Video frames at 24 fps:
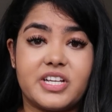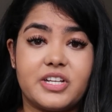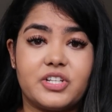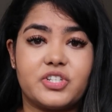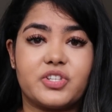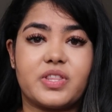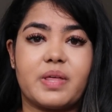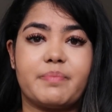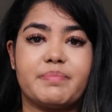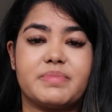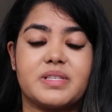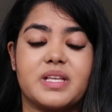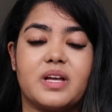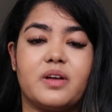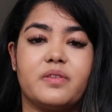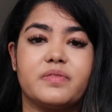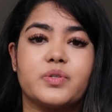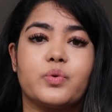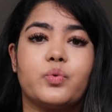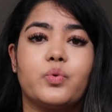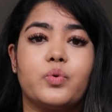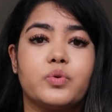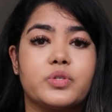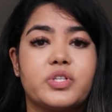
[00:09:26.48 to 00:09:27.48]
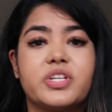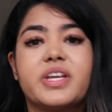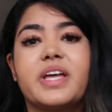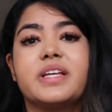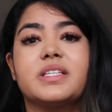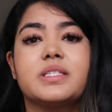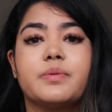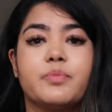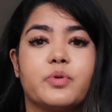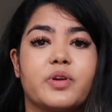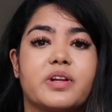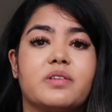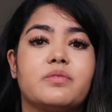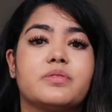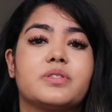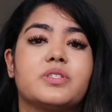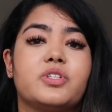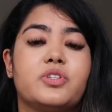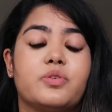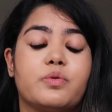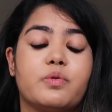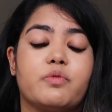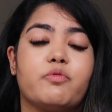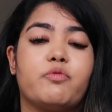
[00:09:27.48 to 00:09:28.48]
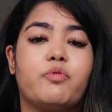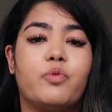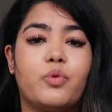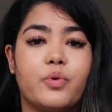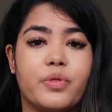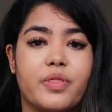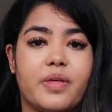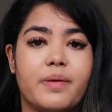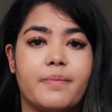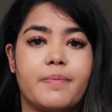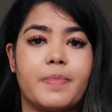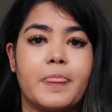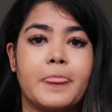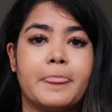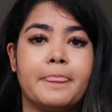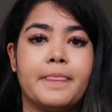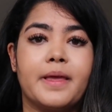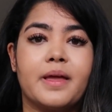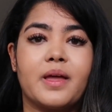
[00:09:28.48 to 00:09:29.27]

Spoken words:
teach themselves or to get someone else to do it for them.